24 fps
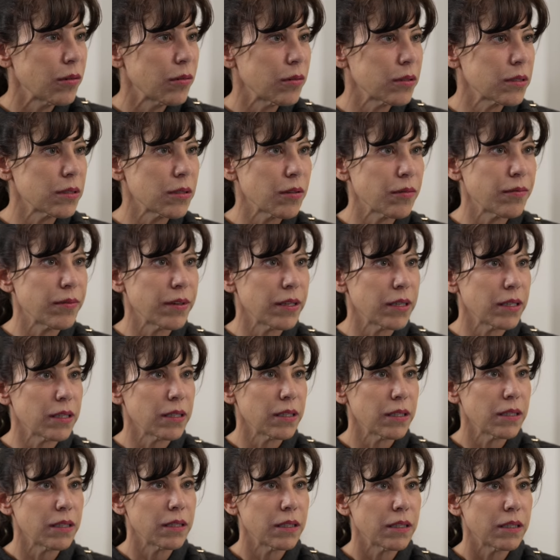What's so funny?
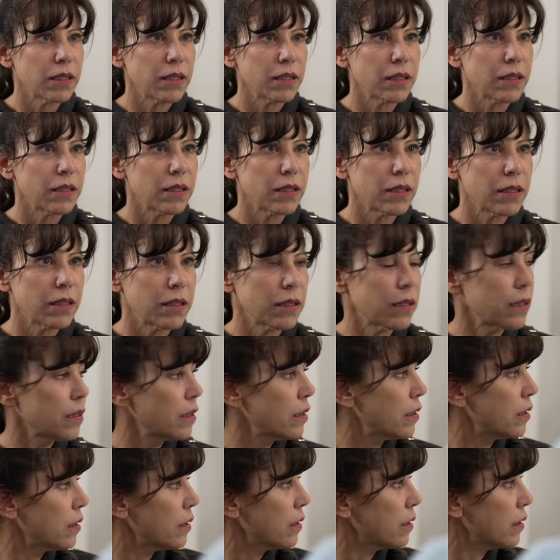Mom,
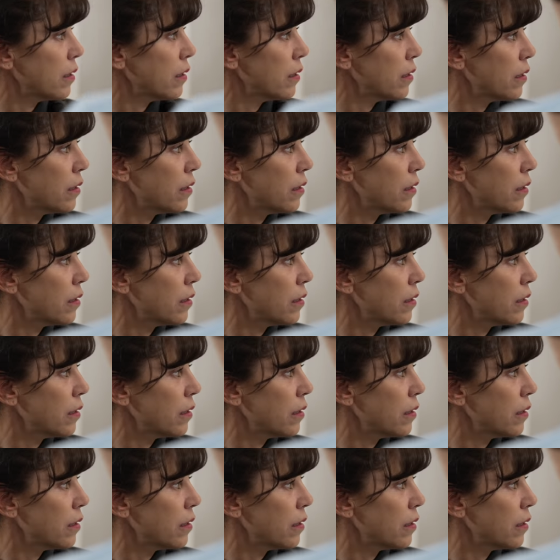it's